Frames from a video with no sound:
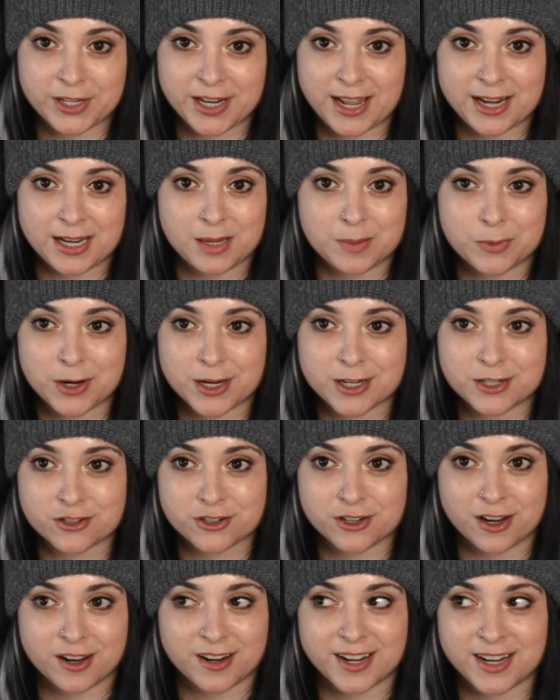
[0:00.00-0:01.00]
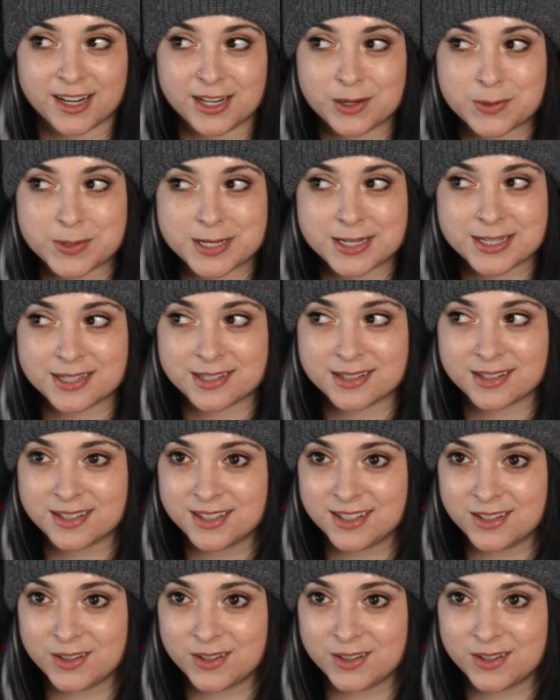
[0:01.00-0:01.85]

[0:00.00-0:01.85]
any pressure on anyone